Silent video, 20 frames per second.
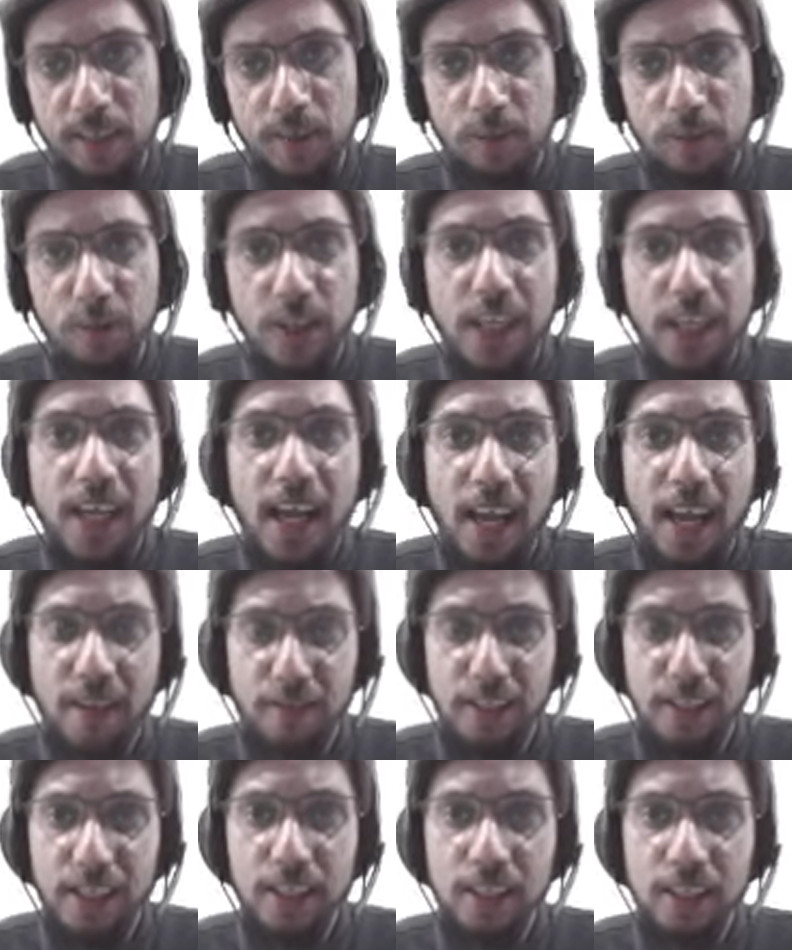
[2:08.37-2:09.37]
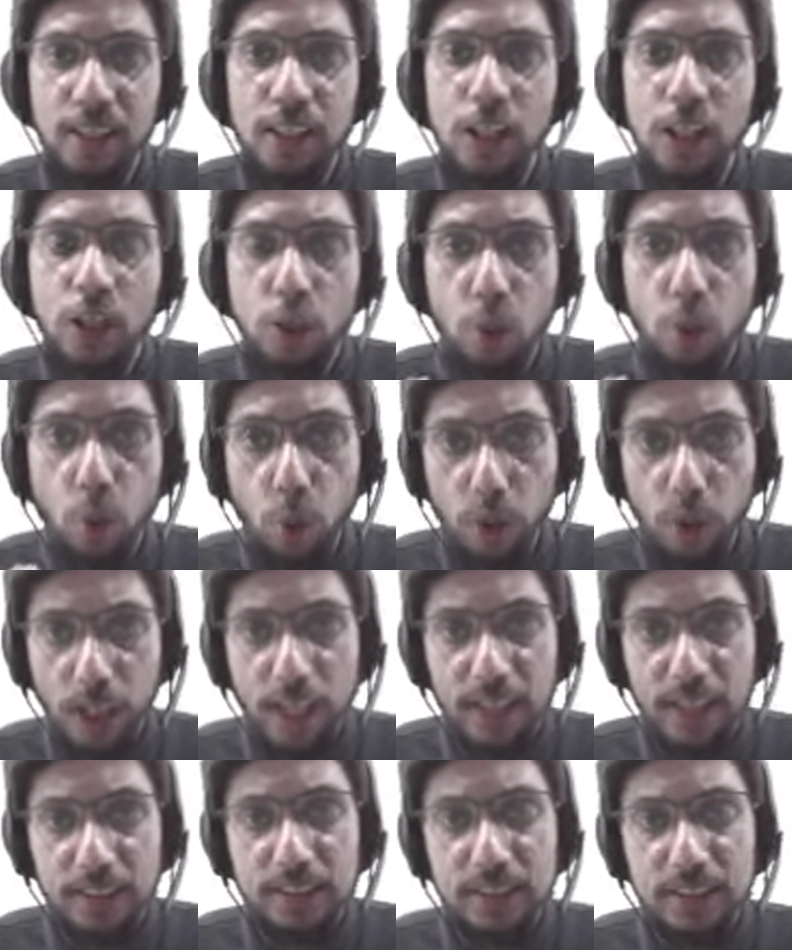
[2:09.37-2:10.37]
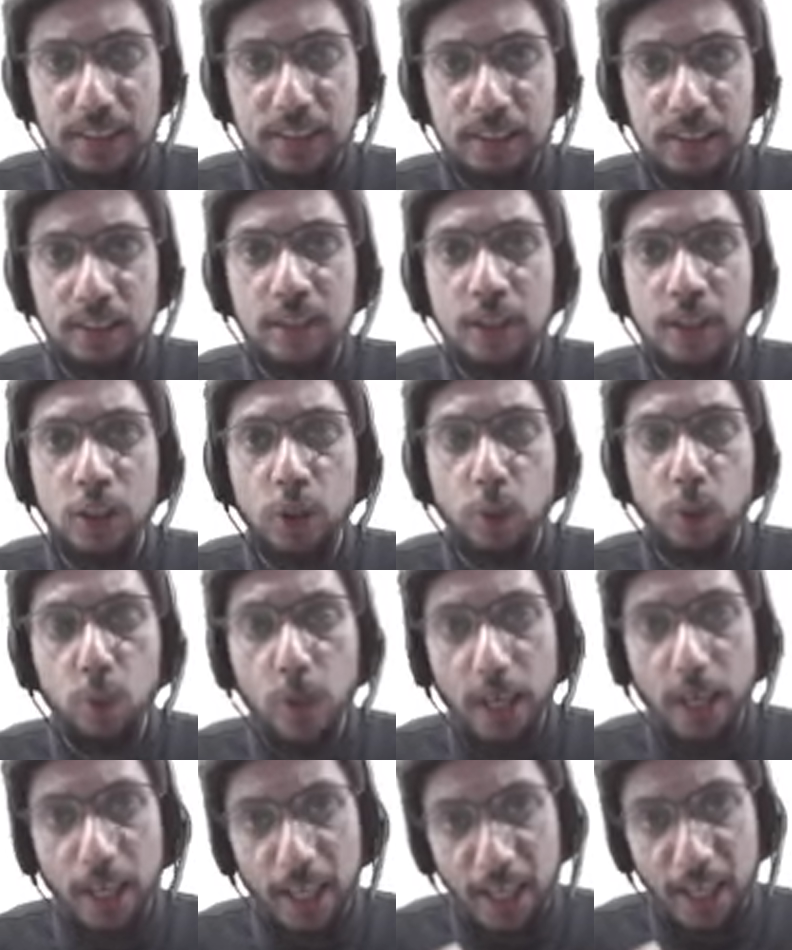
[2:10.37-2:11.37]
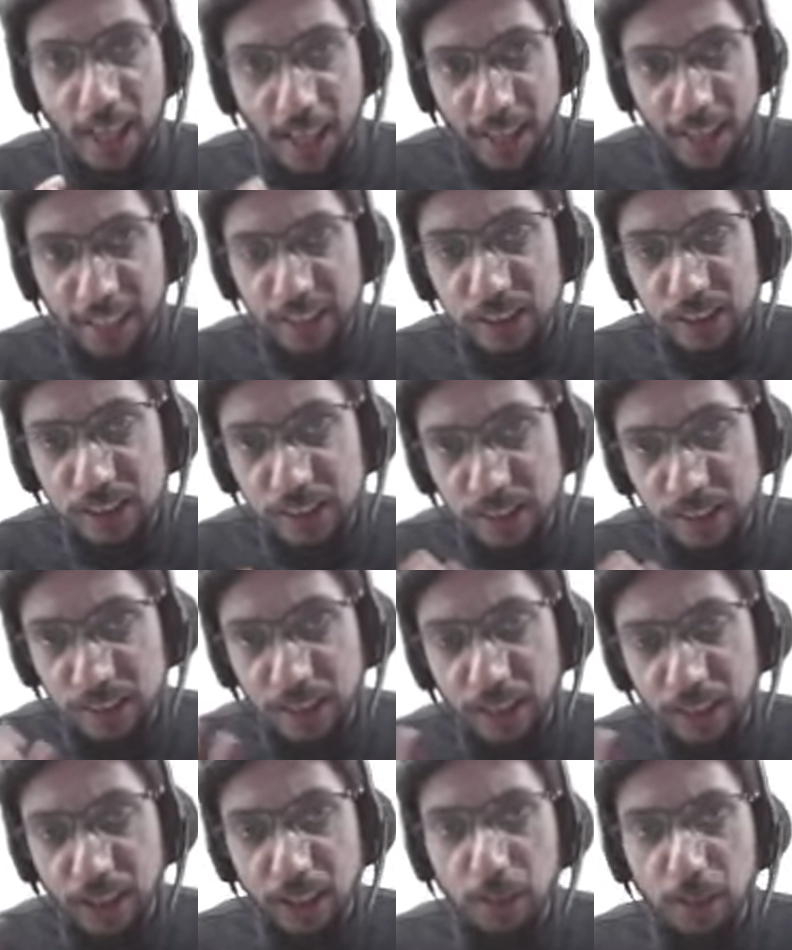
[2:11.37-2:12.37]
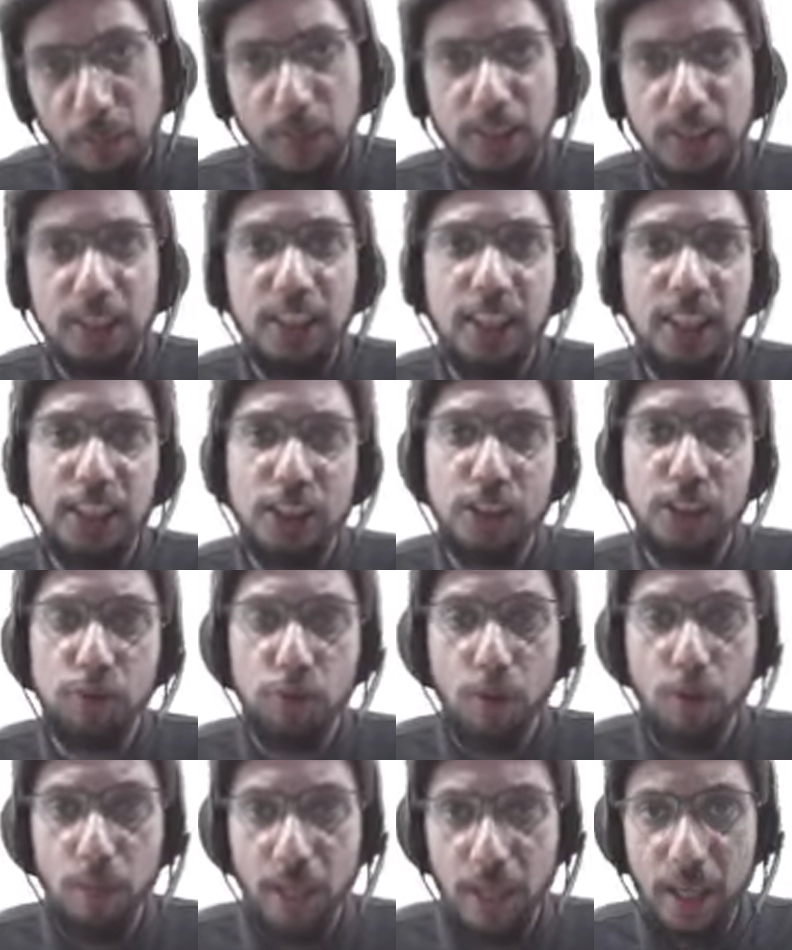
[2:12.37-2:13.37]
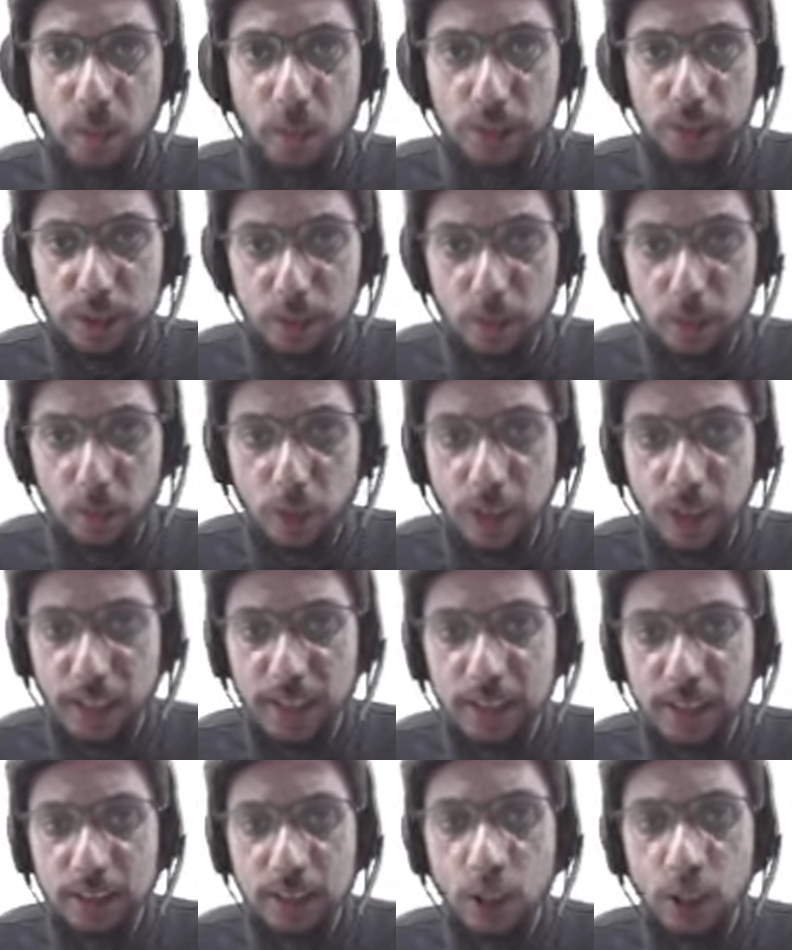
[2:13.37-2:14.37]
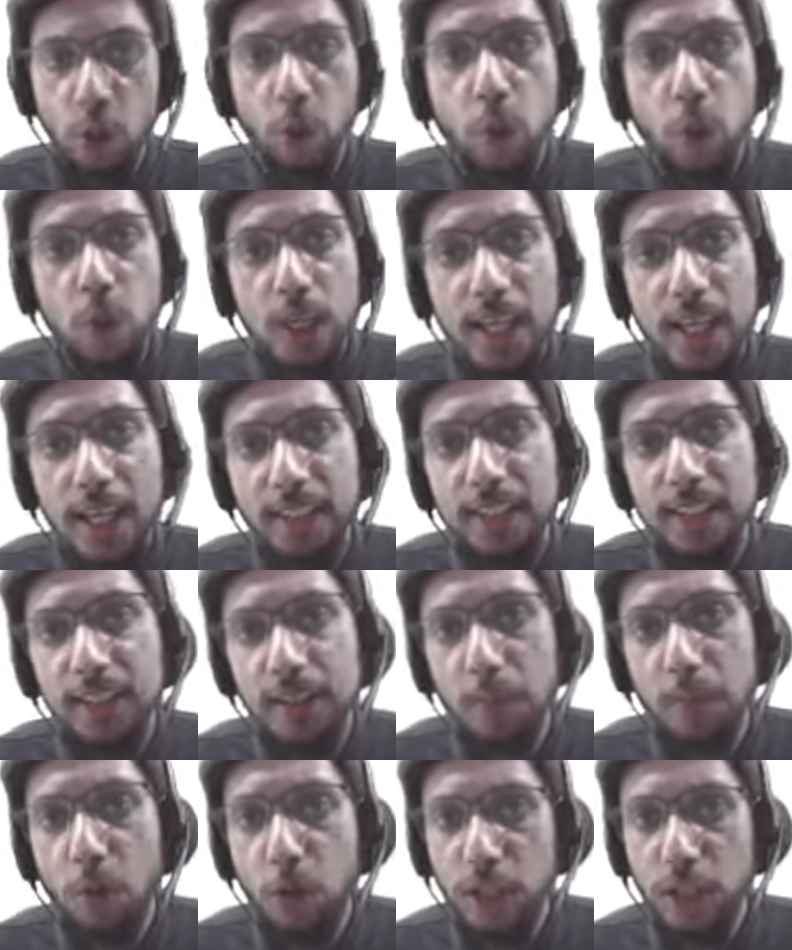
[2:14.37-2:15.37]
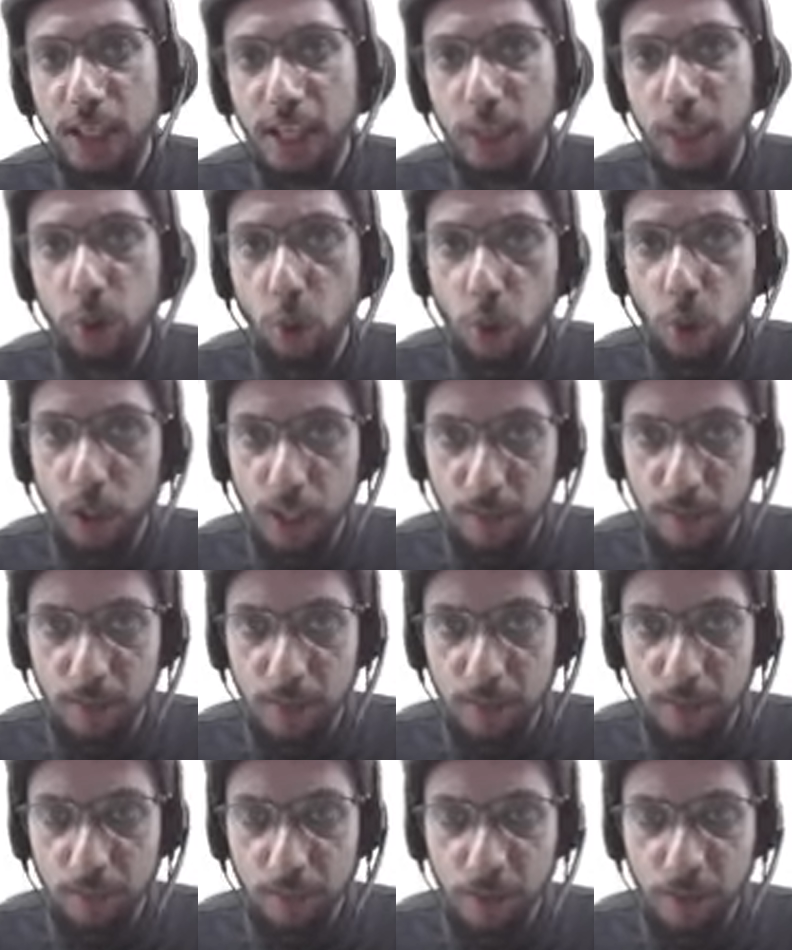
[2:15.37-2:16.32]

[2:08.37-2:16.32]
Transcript: we are having quotas to enhance representation from diverse communities only at the subordinate court level.